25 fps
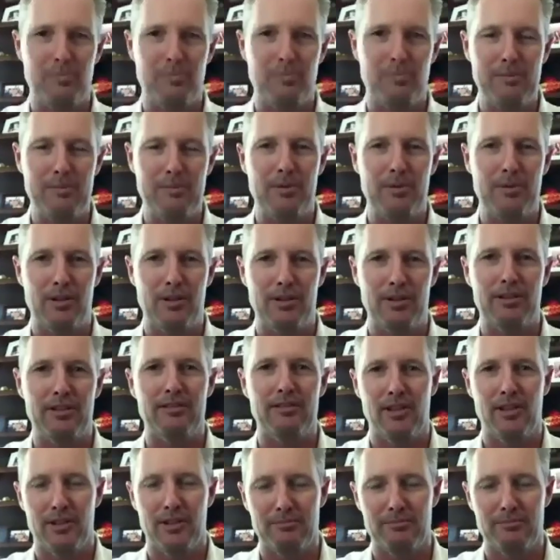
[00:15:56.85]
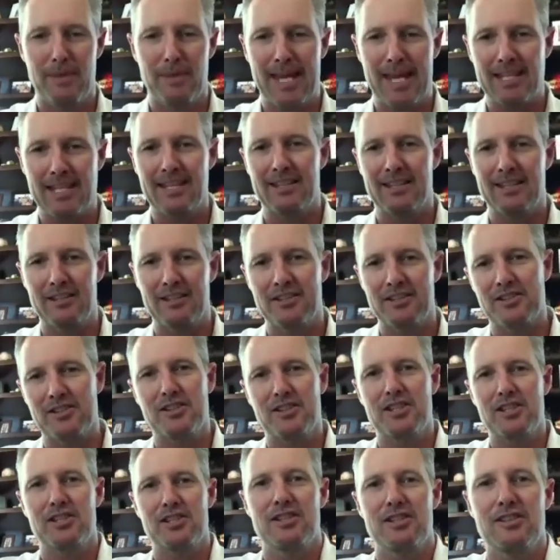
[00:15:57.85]
people on making the
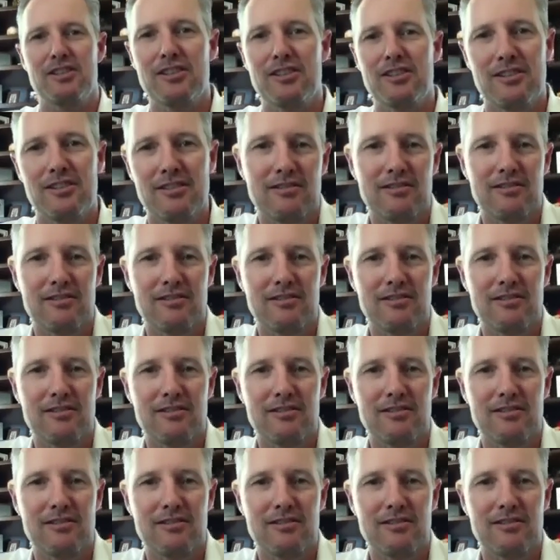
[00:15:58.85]
decision